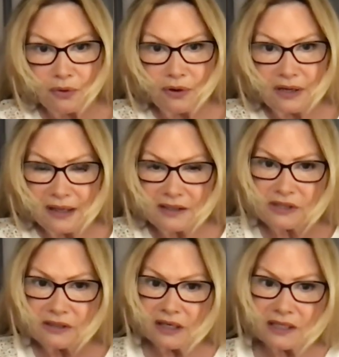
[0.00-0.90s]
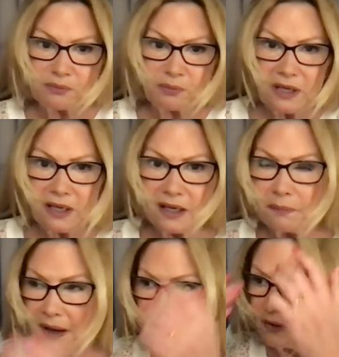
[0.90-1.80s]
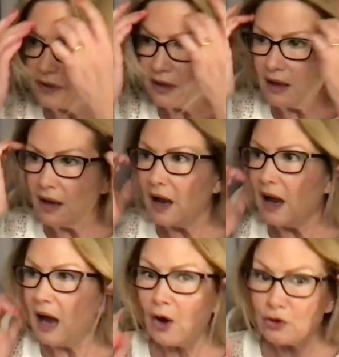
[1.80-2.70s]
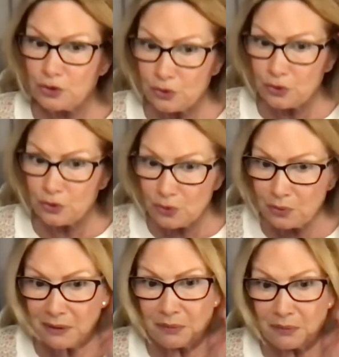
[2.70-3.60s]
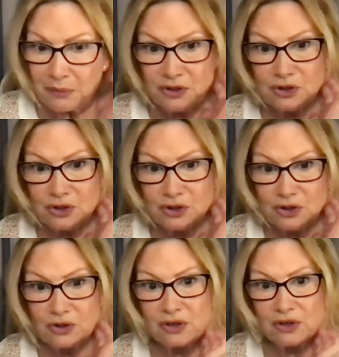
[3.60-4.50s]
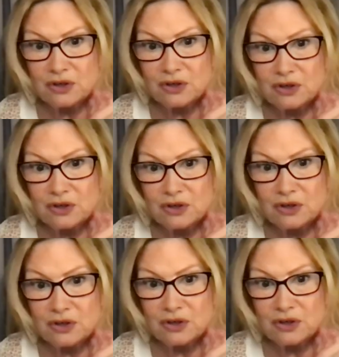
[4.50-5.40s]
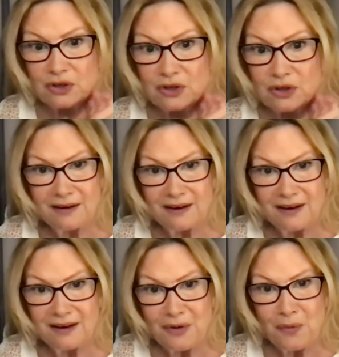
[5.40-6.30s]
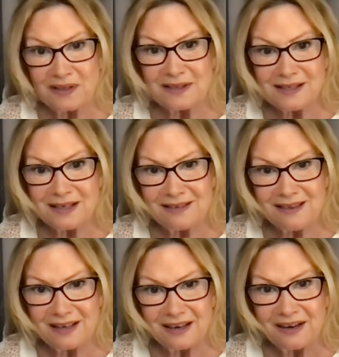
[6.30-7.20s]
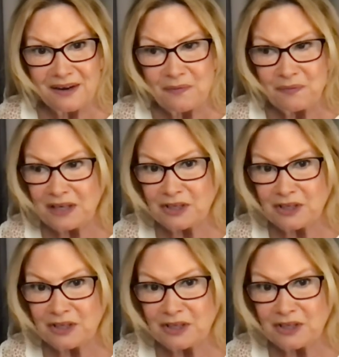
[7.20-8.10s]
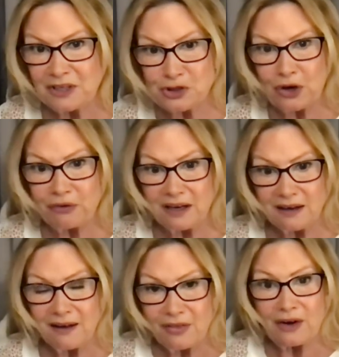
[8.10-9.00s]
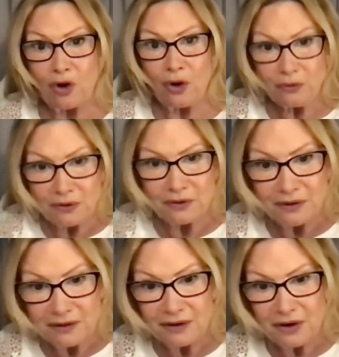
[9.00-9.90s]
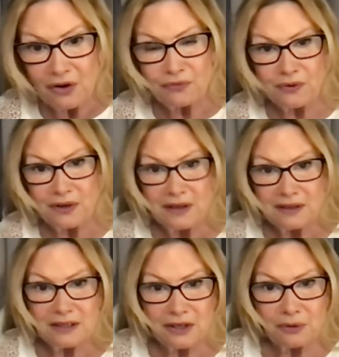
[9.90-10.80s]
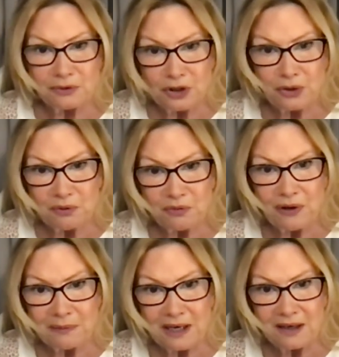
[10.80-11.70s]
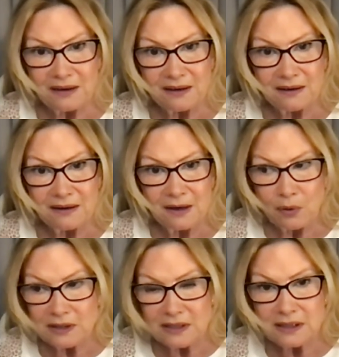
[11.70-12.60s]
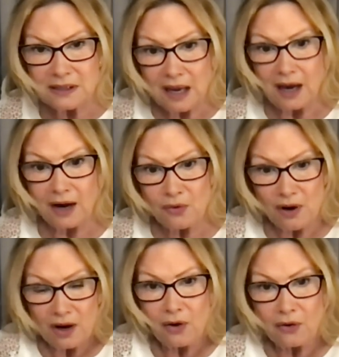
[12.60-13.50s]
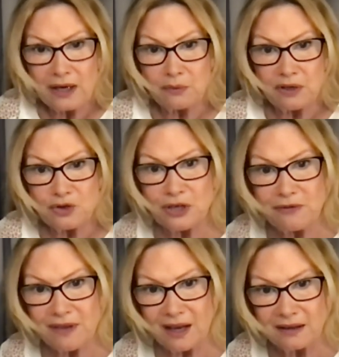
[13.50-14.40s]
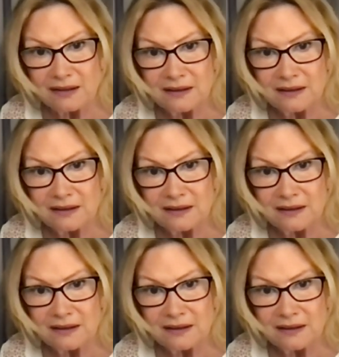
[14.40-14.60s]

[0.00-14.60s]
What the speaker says: Let's start speaking about how do we wish to live? What is it that is serving then all of the human family? What is it? How can we achieve that?